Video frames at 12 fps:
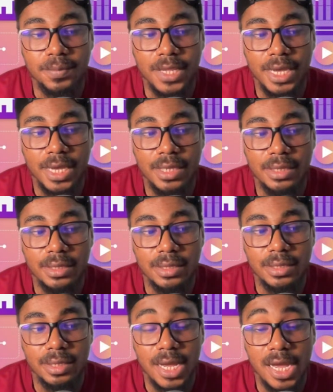And
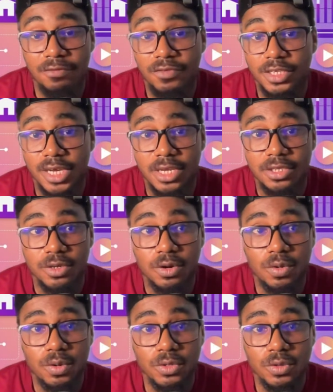advertise it
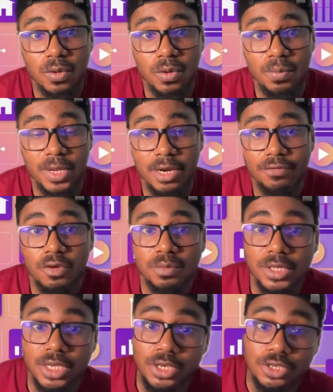across all
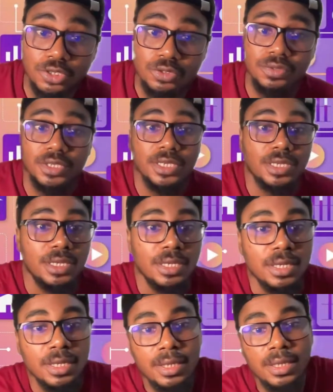platforms, including
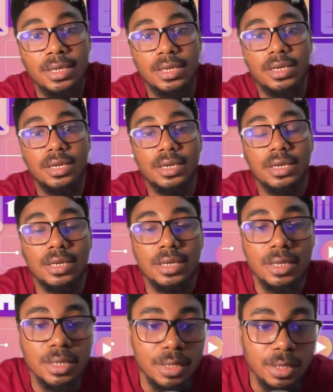
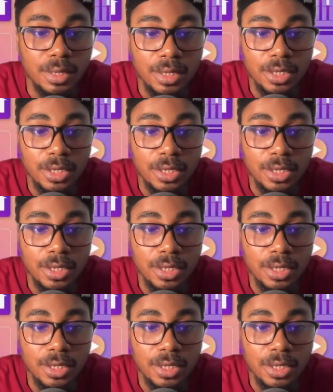my